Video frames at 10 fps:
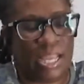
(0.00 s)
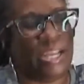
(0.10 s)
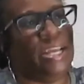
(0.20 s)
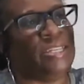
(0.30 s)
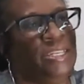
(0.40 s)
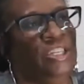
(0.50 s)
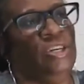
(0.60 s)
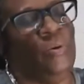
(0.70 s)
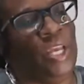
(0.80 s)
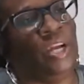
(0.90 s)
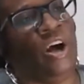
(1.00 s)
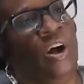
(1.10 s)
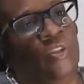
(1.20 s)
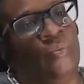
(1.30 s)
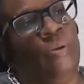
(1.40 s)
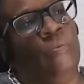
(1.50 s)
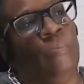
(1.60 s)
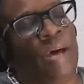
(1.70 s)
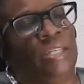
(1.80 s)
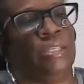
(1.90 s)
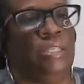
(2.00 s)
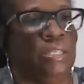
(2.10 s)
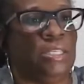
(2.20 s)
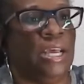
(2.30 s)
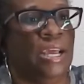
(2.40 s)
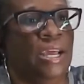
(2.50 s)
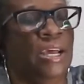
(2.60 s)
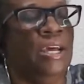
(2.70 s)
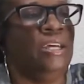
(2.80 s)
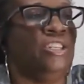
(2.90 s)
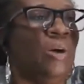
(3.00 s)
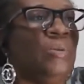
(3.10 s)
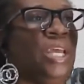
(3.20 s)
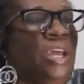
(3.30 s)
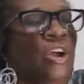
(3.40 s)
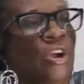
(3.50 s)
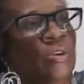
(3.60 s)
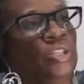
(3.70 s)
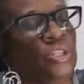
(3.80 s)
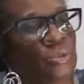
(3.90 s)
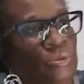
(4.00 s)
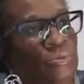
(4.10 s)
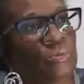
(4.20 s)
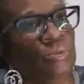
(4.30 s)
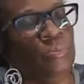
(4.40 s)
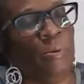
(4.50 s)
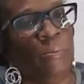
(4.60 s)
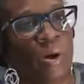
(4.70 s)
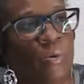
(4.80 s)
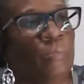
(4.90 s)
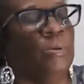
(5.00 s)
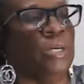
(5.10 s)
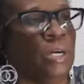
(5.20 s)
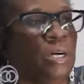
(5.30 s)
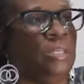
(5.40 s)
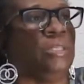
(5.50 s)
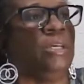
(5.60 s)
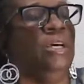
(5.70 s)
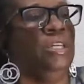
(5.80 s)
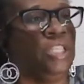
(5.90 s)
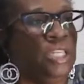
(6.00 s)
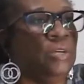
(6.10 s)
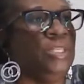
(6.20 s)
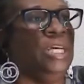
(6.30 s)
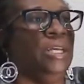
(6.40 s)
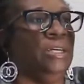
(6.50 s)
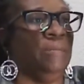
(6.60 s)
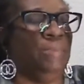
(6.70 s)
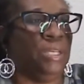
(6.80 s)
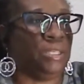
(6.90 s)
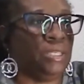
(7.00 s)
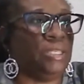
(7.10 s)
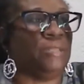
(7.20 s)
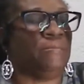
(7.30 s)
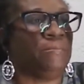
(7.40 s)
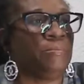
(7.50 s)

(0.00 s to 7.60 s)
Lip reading: And the next thing you know, he called 3 more pastors and said, don't get her to promote because she don't deal in good business.